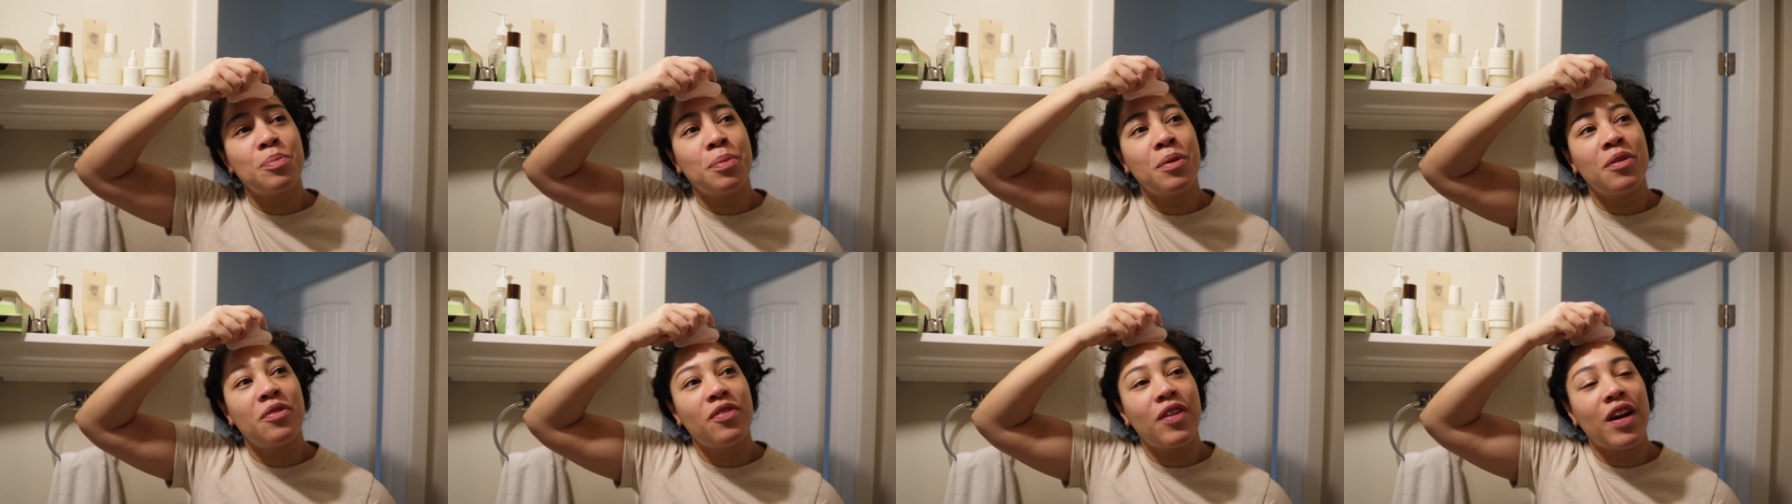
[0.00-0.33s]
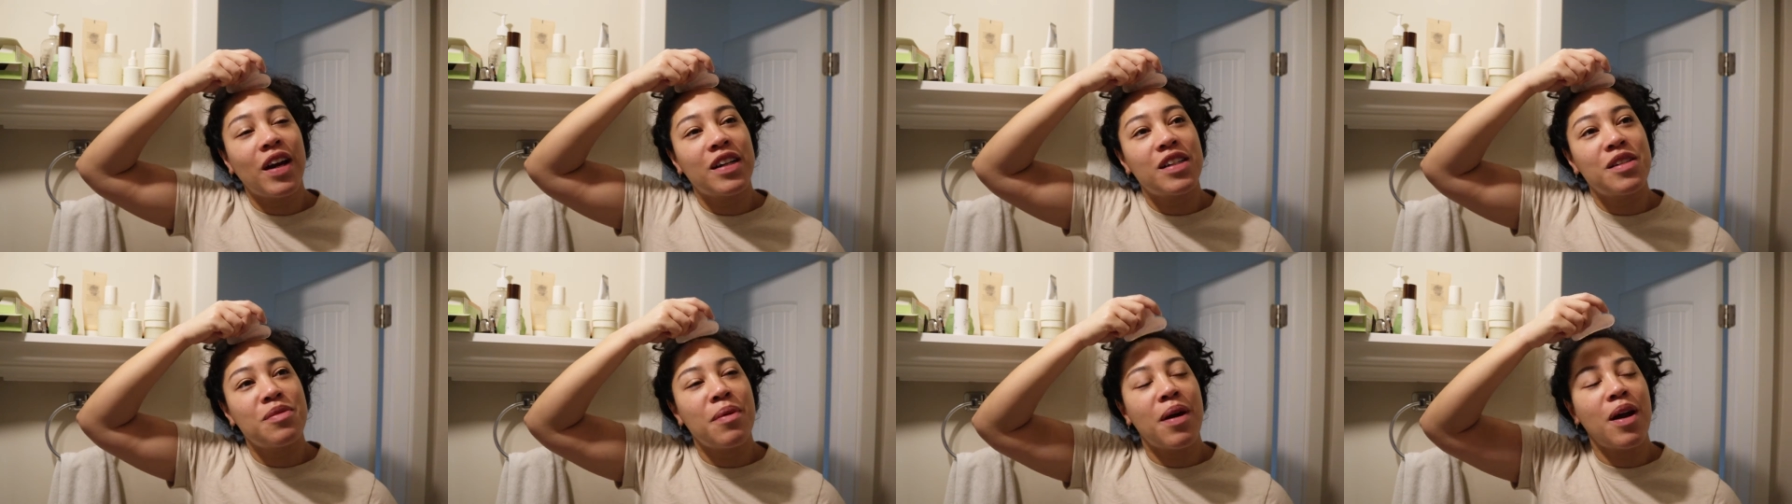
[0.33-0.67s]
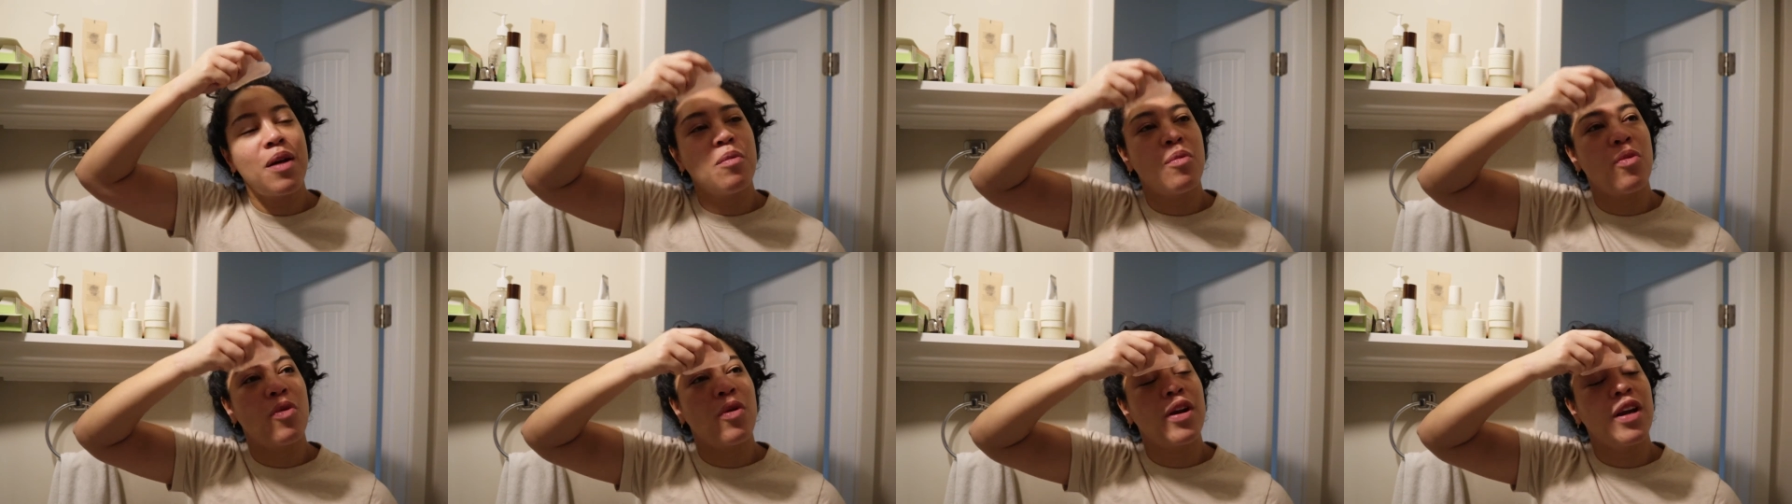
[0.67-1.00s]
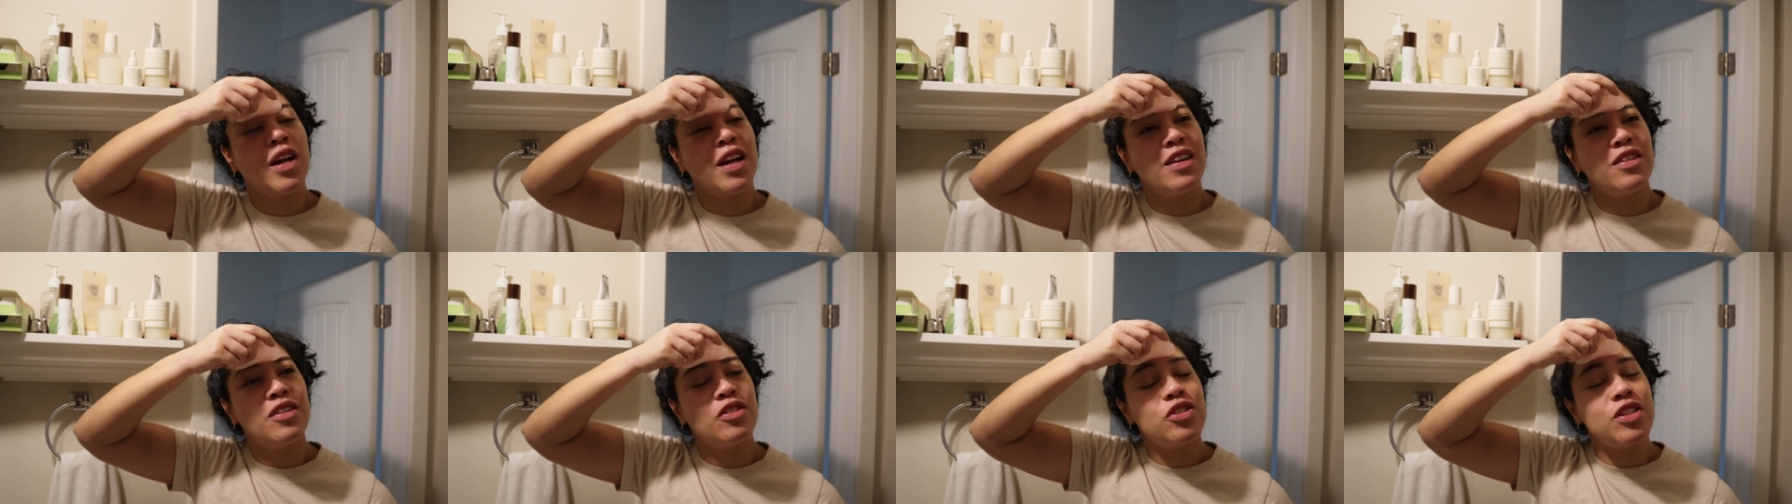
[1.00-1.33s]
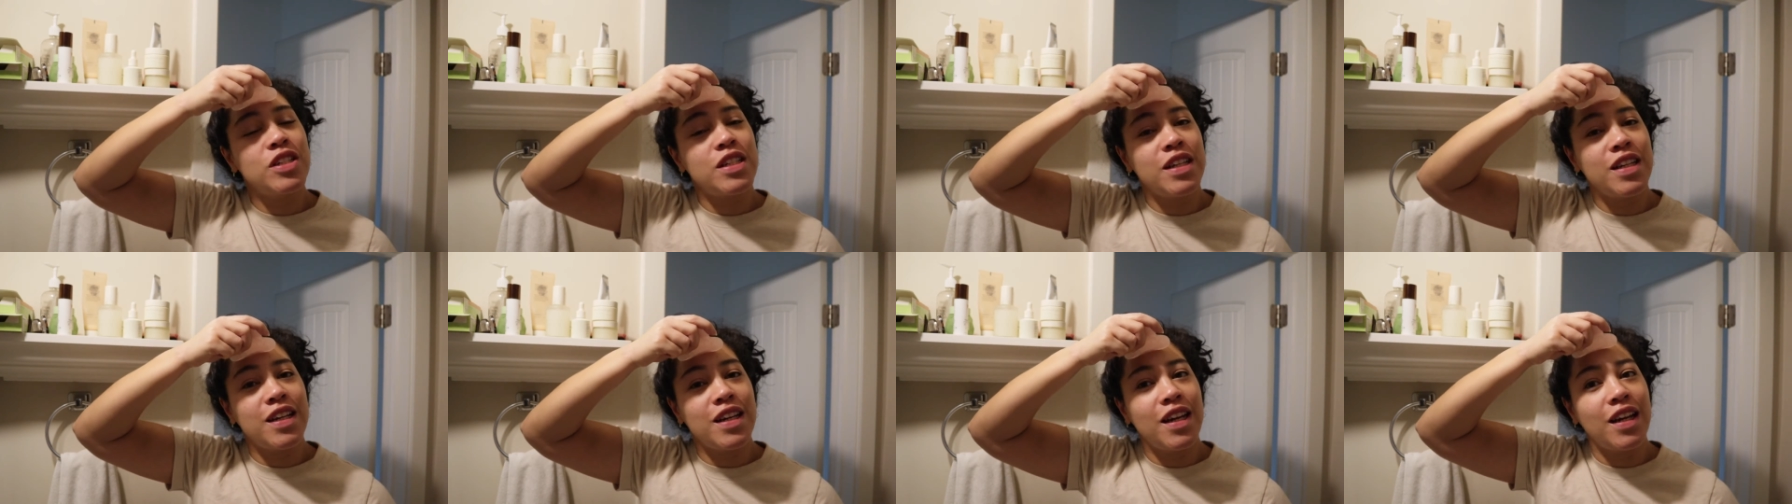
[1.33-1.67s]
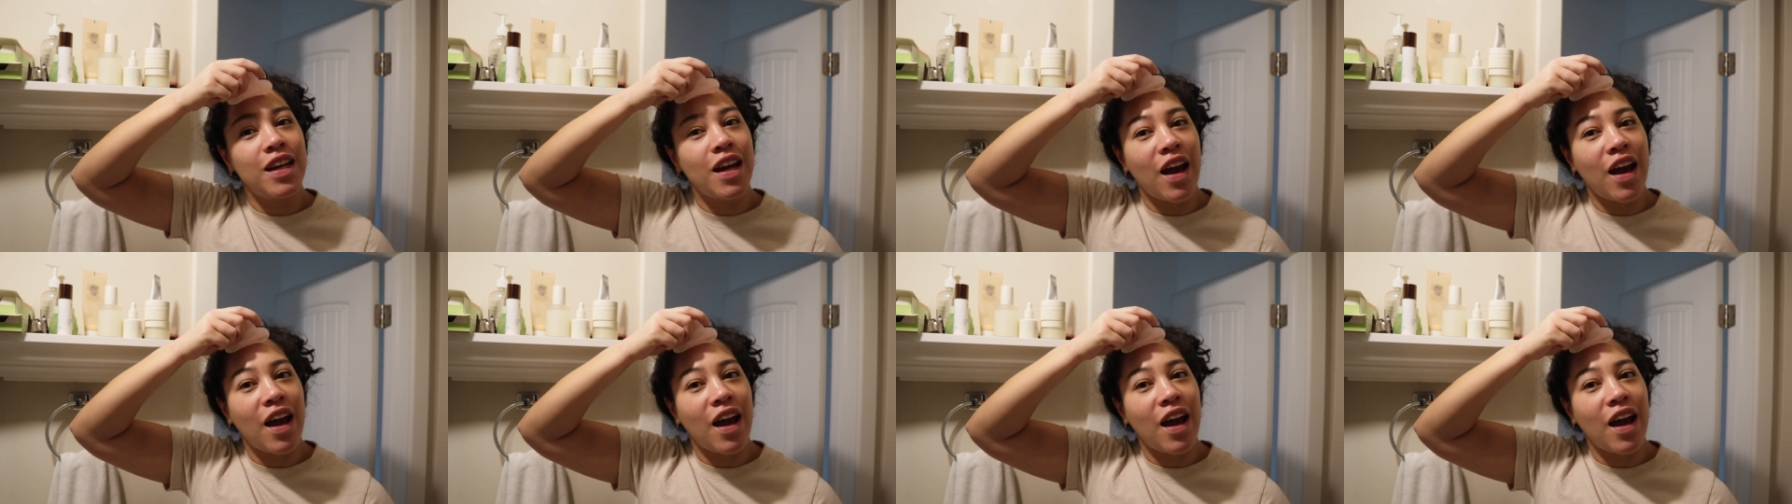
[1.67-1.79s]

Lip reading: perfect my morning routine.